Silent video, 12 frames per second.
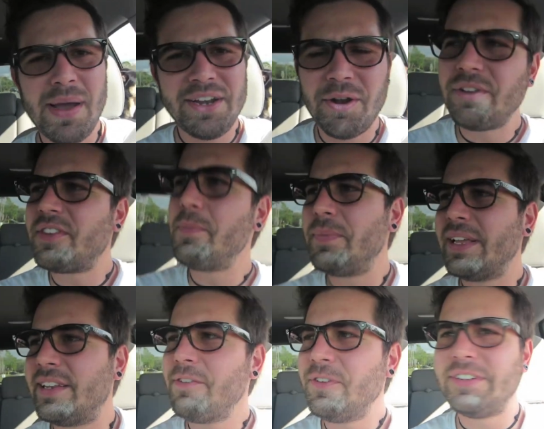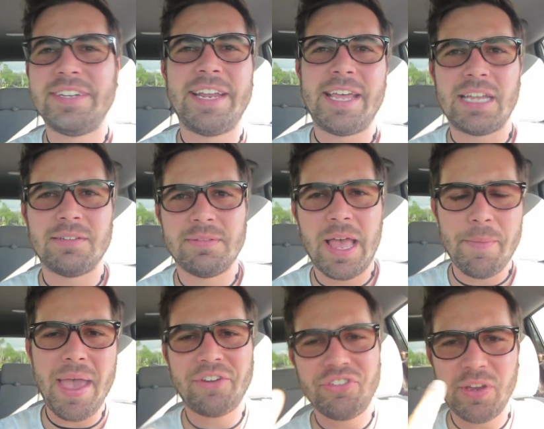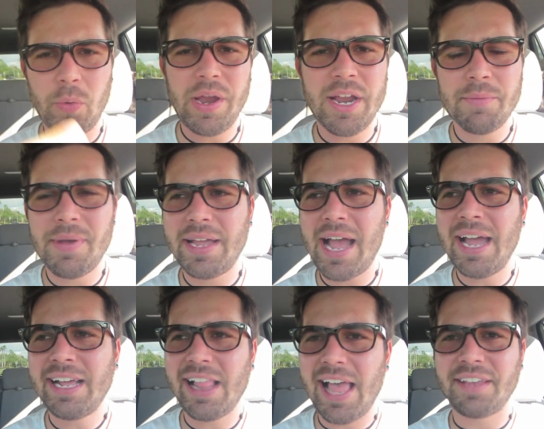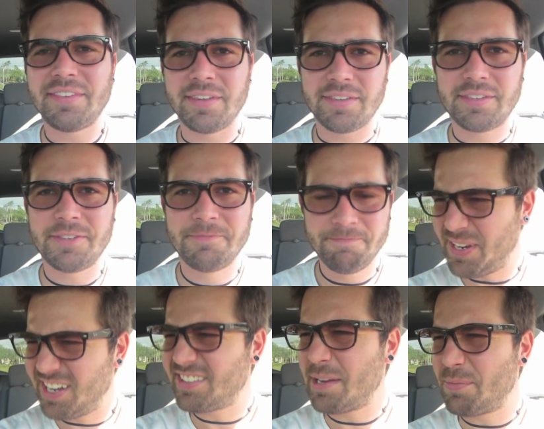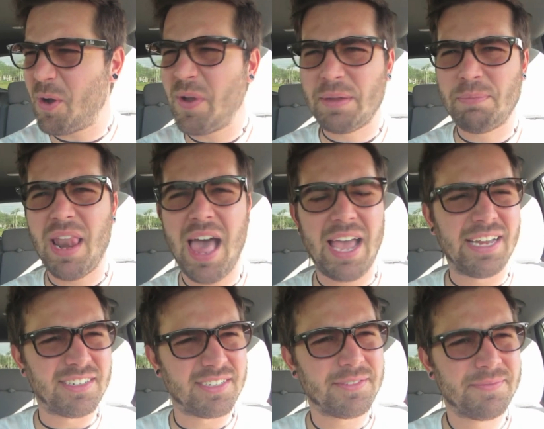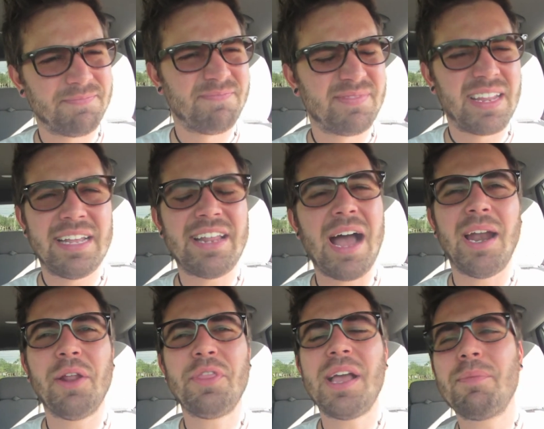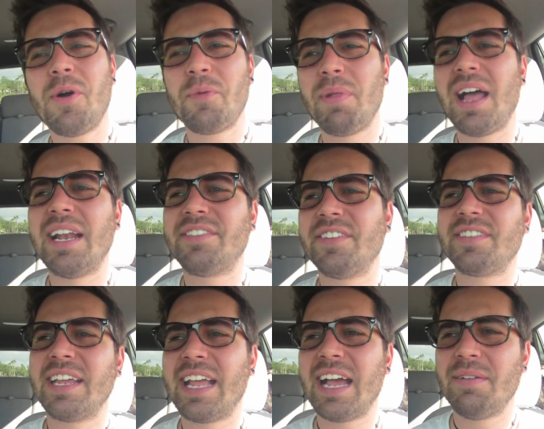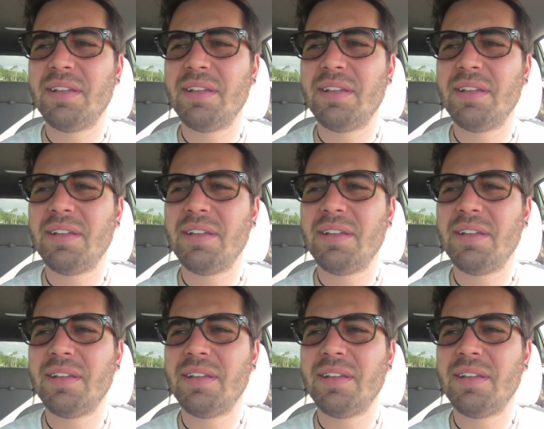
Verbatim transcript: You might notice something different today. I'm actually wearing my eyeglasses because I'm going blind. I don't think I'm going blind, it's just like,